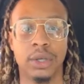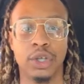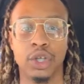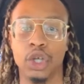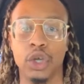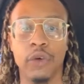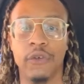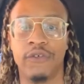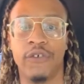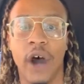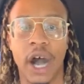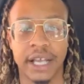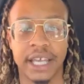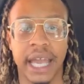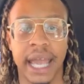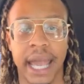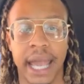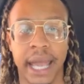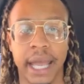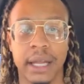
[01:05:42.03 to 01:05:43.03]
you
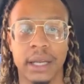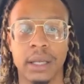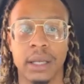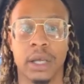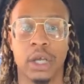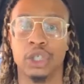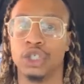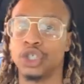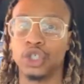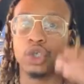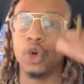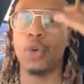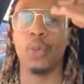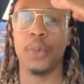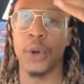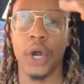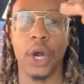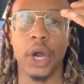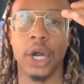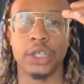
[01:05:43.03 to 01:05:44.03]
fucking
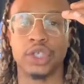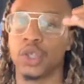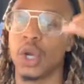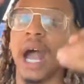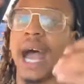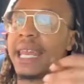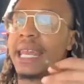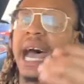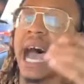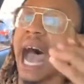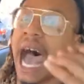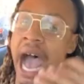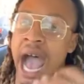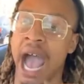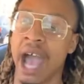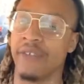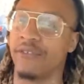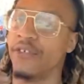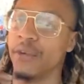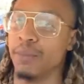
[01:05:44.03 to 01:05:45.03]
super trying to
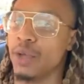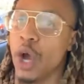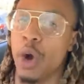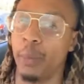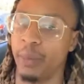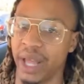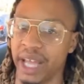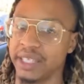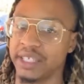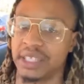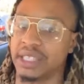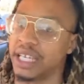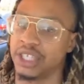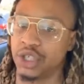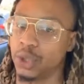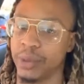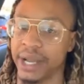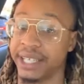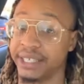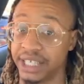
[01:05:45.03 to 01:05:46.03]
hide from your bitch
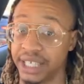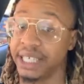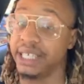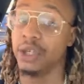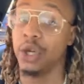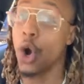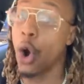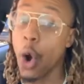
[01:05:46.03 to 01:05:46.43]
that you ain't cheating.